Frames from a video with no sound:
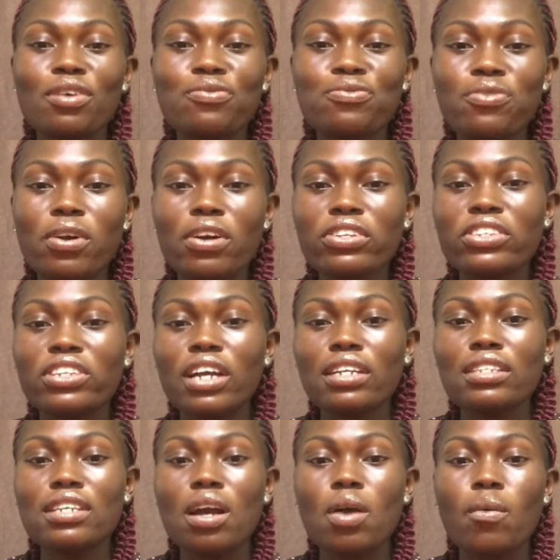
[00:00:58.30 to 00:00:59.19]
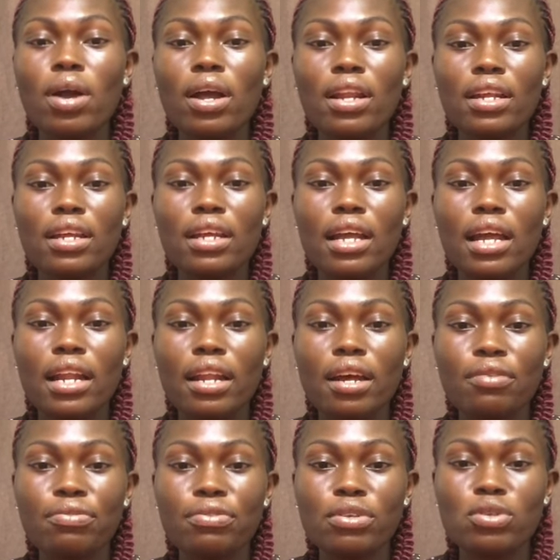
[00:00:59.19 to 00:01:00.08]
For Shatta Wale and
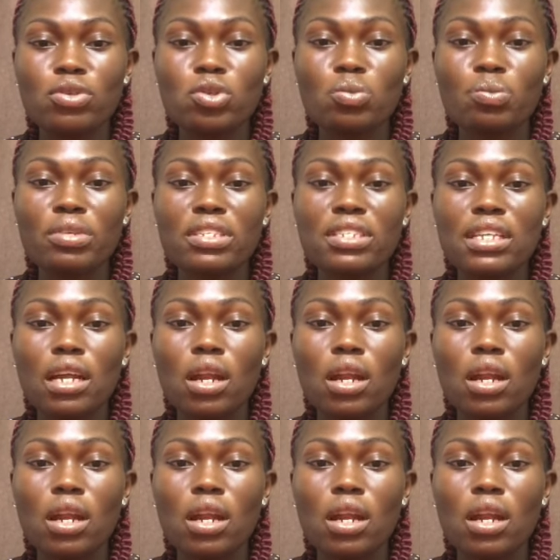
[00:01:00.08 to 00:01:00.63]
after so Mr.